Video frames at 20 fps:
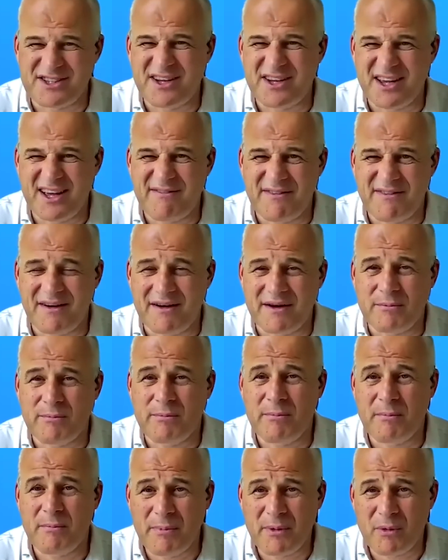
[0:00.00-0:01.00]
Yeah, fine.
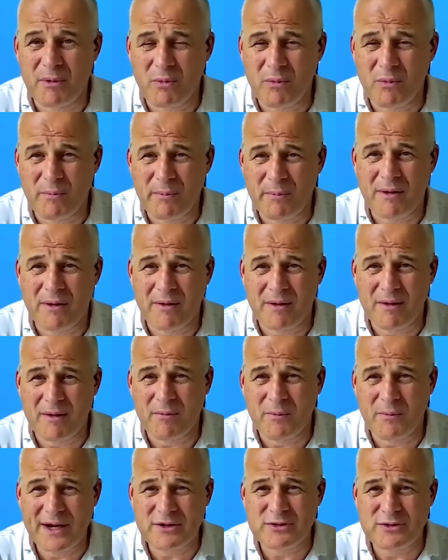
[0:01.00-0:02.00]
But
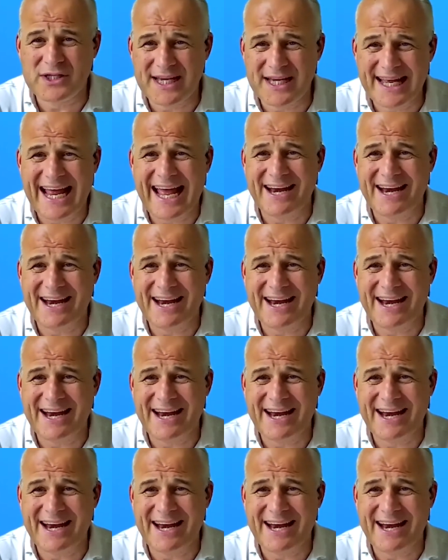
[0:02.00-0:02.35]
when you see it